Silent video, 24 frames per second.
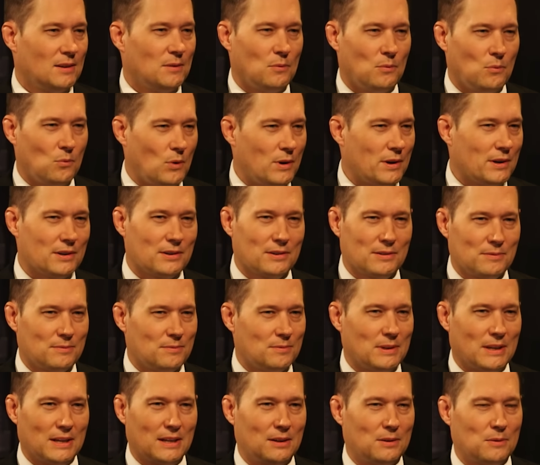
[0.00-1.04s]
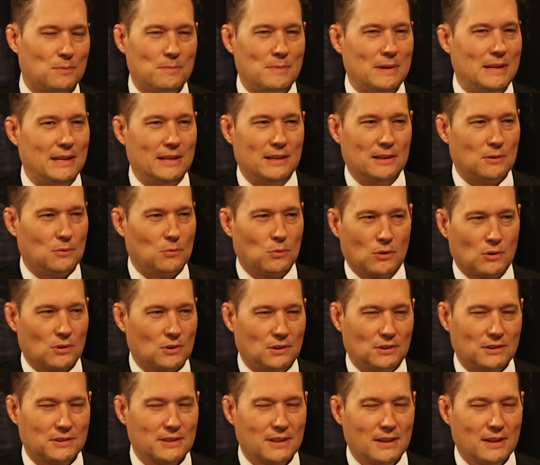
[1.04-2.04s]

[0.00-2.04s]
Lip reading: weird, you know, media world.